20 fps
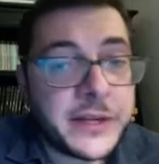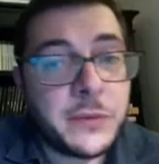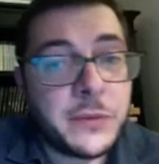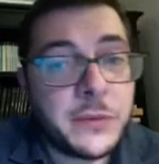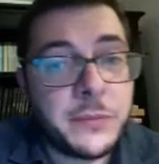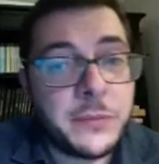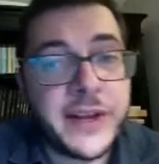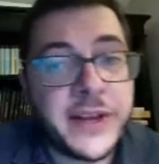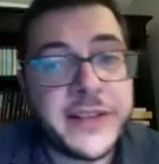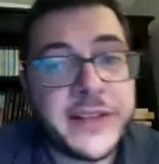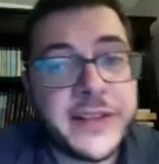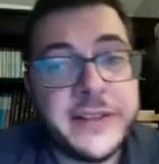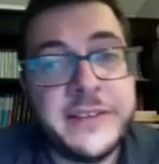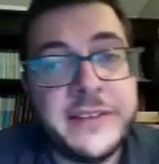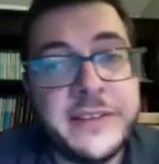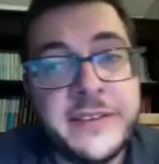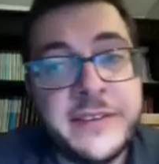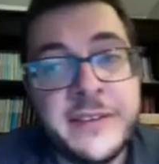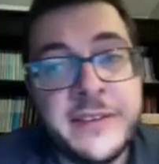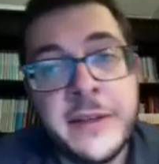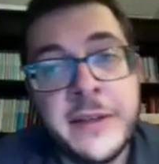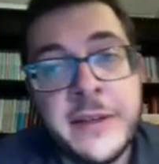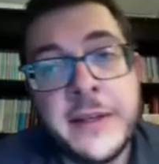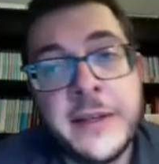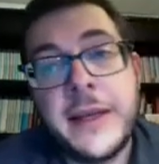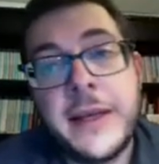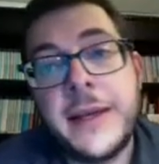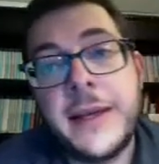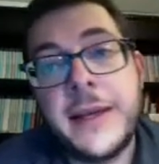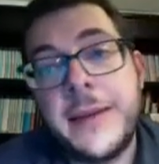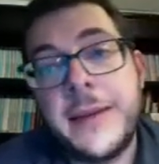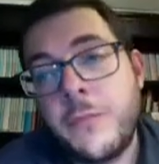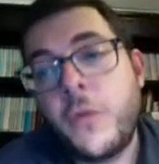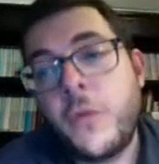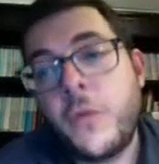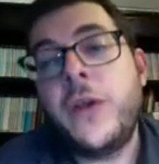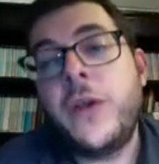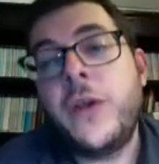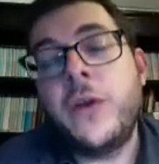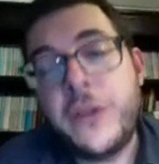practice. Uh,
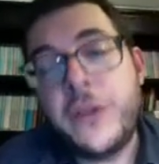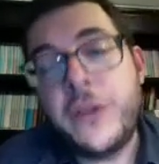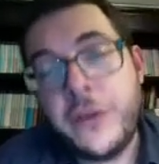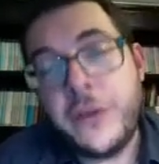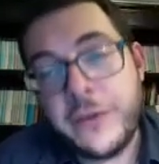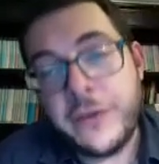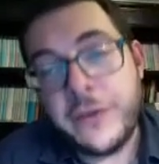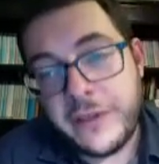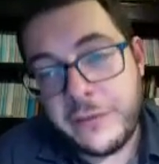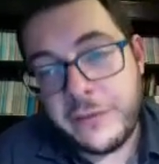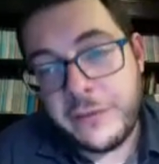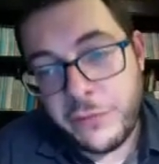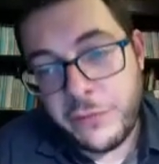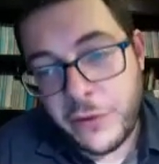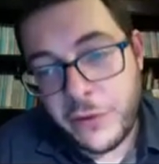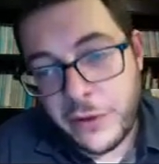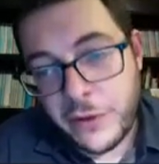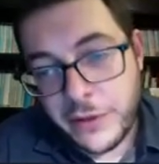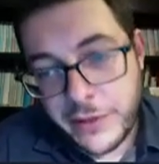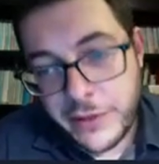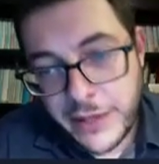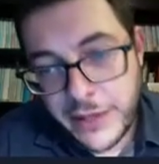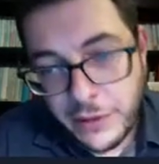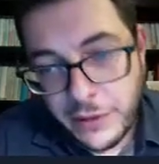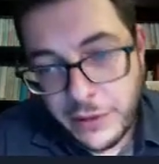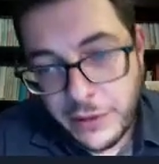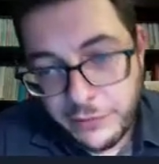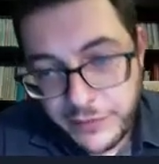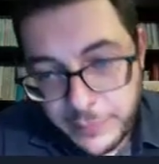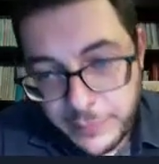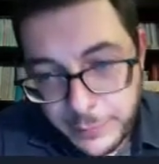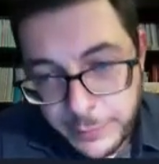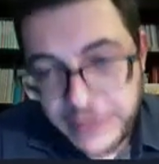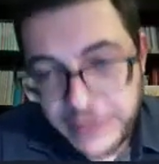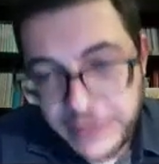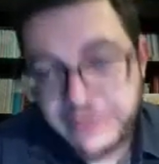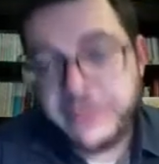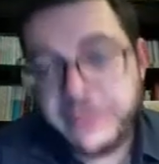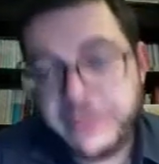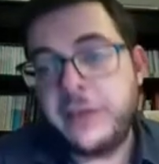we don't use it for every
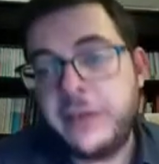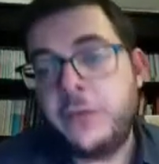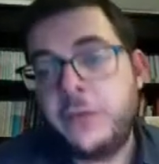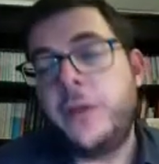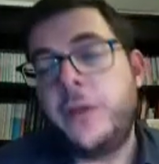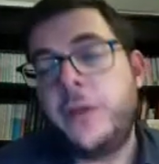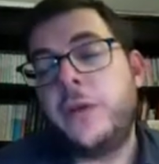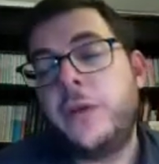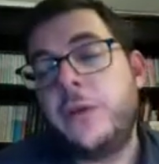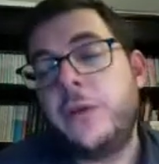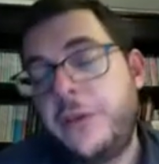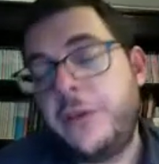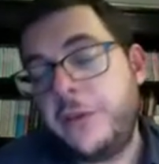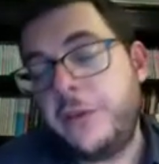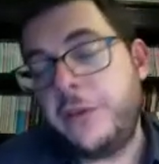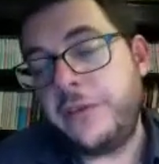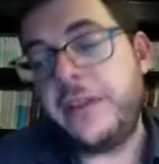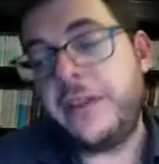patient. We don't use it